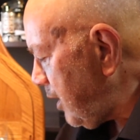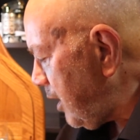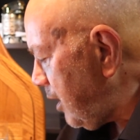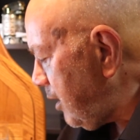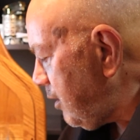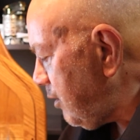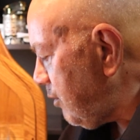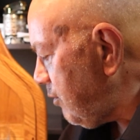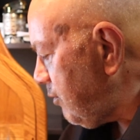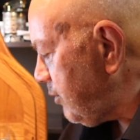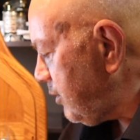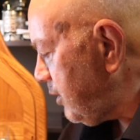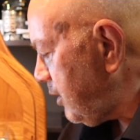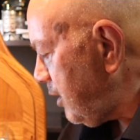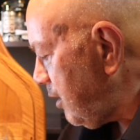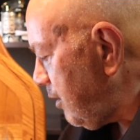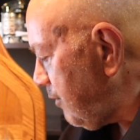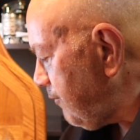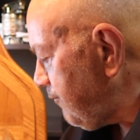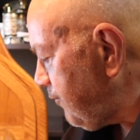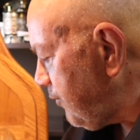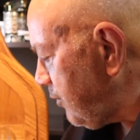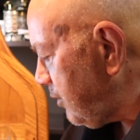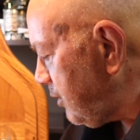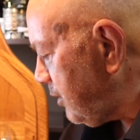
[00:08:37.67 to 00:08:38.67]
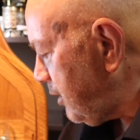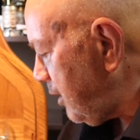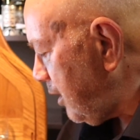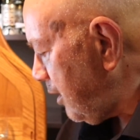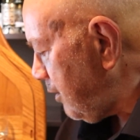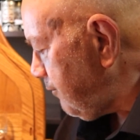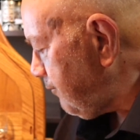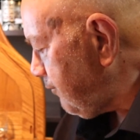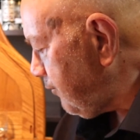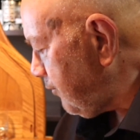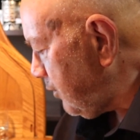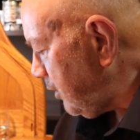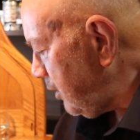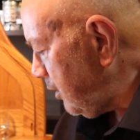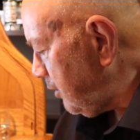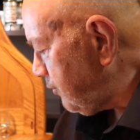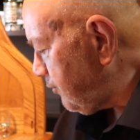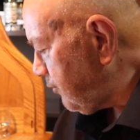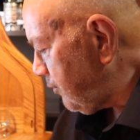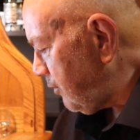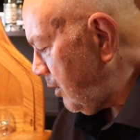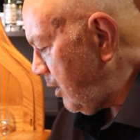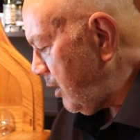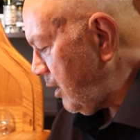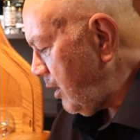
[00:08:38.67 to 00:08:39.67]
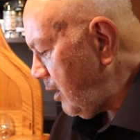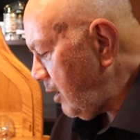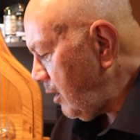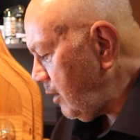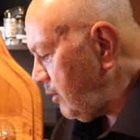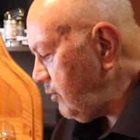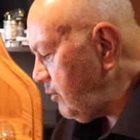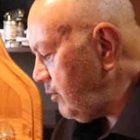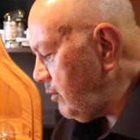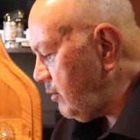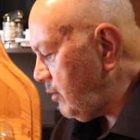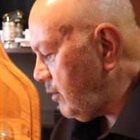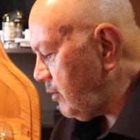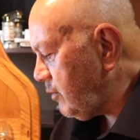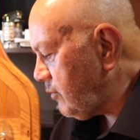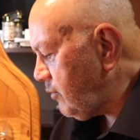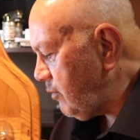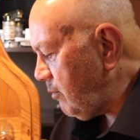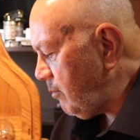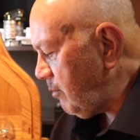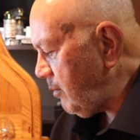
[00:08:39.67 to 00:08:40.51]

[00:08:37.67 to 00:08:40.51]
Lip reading: I don't care for gay freaks, and you look to